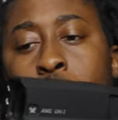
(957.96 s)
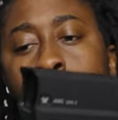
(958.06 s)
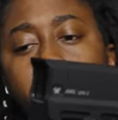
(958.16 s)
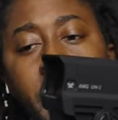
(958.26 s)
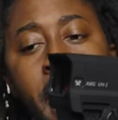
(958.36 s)

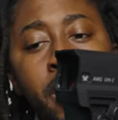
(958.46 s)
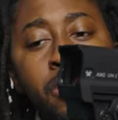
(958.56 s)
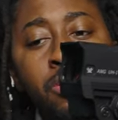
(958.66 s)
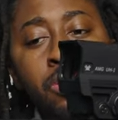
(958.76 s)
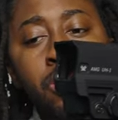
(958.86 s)
want an
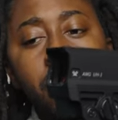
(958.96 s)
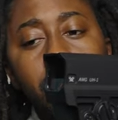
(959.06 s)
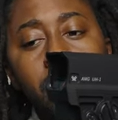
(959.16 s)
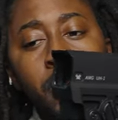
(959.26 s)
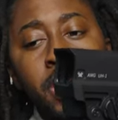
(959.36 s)
angle.
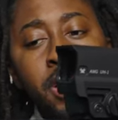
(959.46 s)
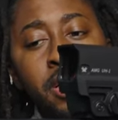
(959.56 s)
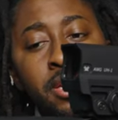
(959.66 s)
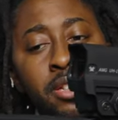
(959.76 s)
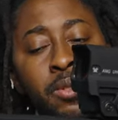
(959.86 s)
What it
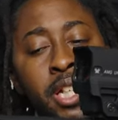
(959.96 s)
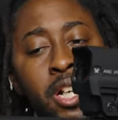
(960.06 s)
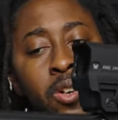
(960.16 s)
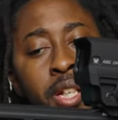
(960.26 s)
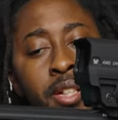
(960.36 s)
is? What they
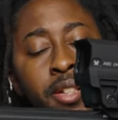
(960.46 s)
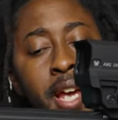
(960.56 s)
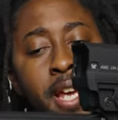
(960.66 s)
call it? The